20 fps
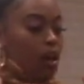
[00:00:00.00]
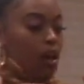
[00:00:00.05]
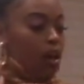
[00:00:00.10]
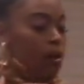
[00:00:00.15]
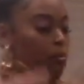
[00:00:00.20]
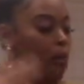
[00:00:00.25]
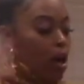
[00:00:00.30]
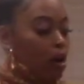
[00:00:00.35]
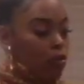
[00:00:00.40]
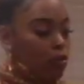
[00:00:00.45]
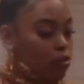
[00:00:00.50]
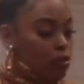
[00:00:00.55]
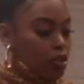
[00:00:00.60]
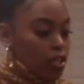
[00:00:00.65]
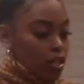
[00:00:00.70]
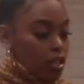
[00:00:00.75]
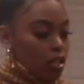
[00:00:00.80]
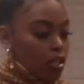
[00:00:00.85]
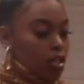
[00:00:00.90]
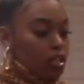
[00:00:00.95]
about who
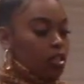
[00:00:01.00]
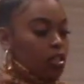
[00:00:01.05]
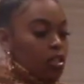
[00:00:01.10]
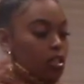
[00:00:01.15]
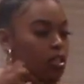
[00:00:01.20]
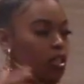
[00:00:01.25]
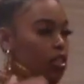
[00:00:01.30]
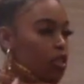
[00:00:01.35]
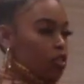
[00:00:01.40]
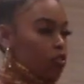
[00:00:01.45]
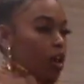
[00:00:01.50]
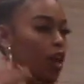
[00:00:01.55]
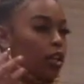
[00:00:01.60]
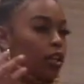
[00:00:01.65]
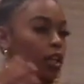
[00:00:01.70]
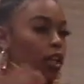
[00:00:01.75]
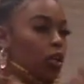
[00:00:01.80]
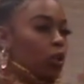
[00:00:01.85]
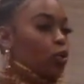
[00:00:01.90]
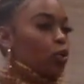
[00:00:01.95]
she is and
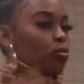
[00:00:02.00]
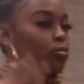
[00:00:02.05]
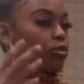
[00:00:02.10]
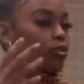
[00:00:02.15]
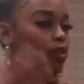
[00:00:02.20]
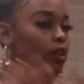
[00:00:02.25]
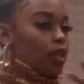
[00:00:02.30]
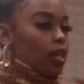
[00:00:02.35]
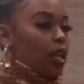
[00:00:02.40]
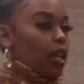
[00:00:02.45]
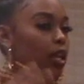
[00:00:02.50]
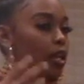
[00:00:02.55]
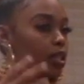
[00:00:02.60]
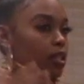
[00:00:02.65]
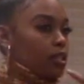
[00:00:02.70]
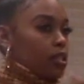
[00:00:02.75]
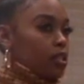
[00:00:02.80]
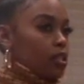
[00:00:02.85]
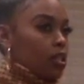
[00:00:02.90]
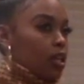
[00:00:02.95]
try to incorporate that
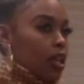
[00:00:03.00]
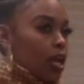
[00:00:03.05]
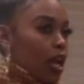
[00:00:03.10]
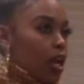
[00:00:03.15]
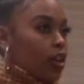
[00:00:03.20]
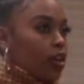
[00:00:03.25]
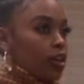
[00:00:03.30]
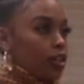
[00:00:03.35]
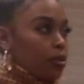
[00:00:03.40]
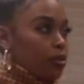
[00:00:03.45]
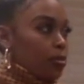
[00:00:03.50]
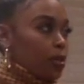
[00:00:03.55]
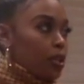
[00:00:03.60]
into the character,